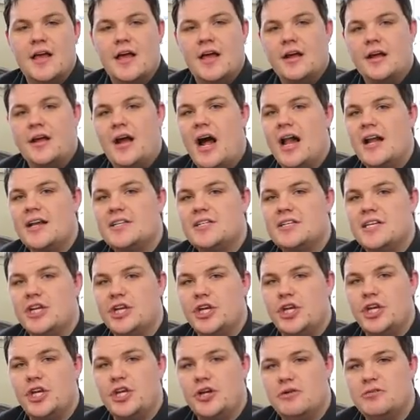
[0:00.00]
God is going
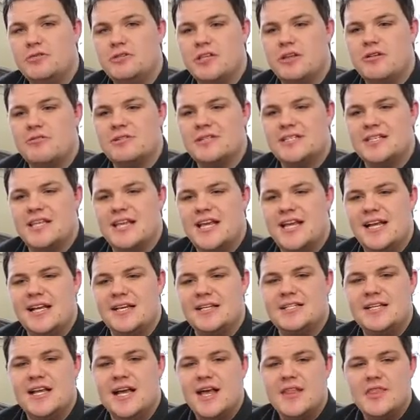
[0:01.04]
to use those
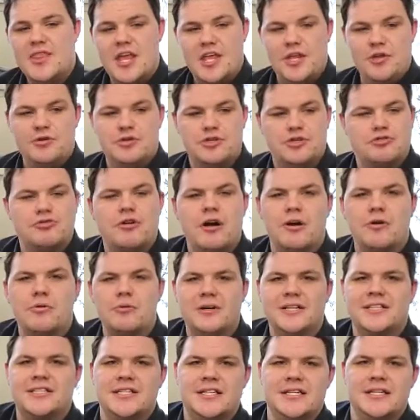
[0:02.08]
things that you struggle
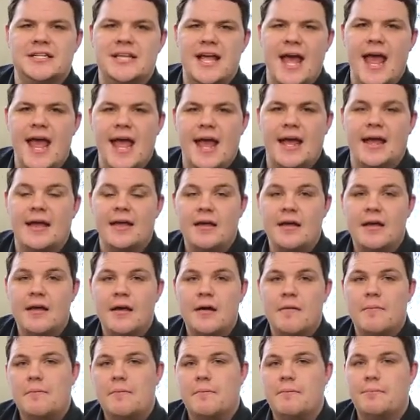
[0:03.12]
with today,
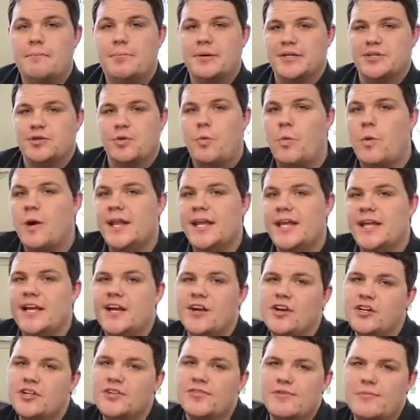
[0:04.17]
but 20
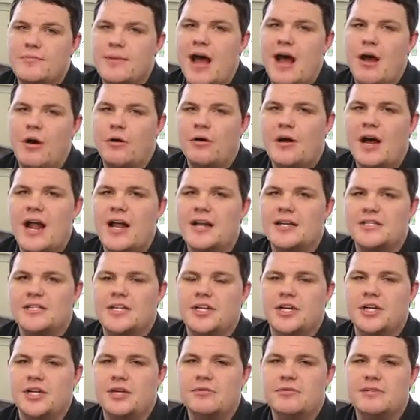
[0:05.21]
years from now, God is going
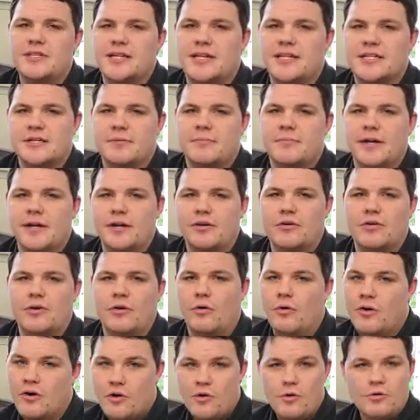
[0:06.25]
to use it as a miracle.
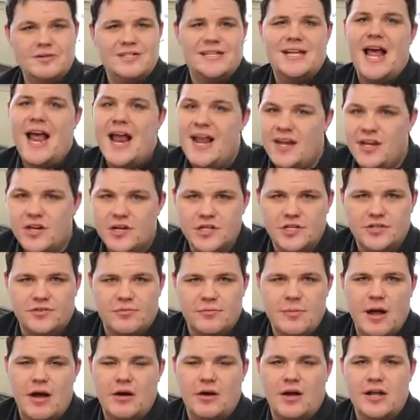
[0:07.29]
Or 10 years from
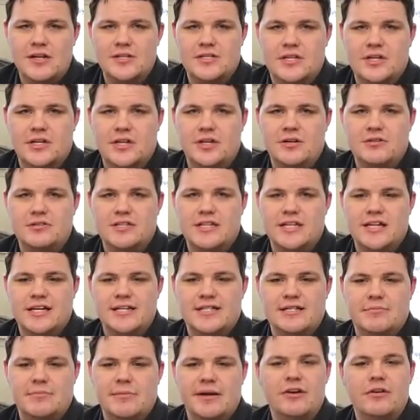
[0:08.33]
now, God's going to use it as a
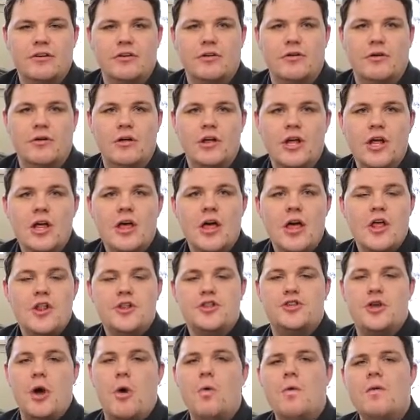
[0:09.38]
miracle.
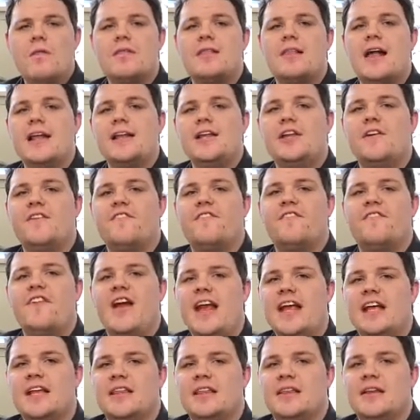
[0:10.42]
Don't let your
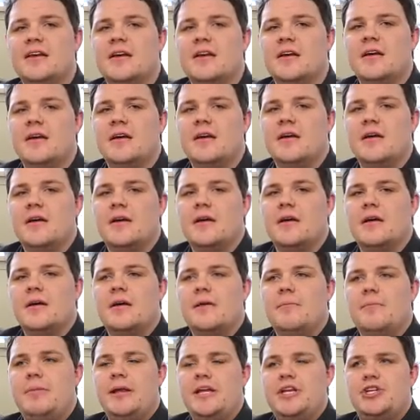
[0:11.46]
faith
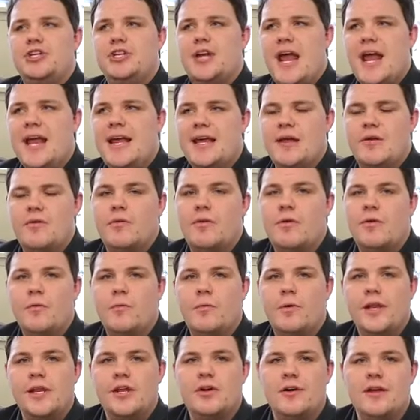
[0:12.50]
be shaken
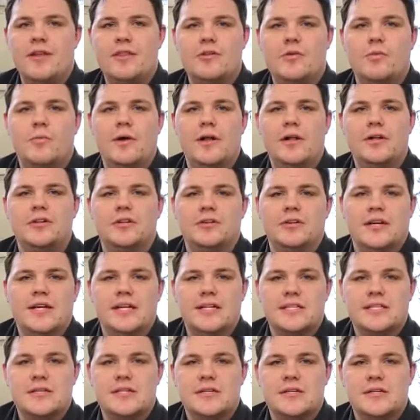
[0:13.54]
when you're in the
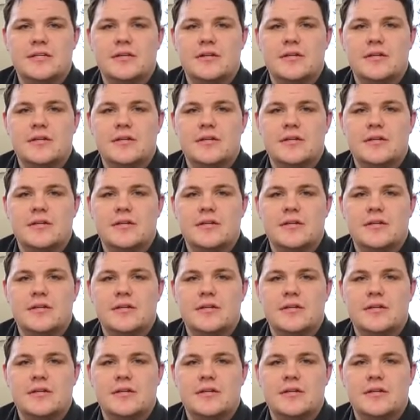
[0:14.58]
wilderness.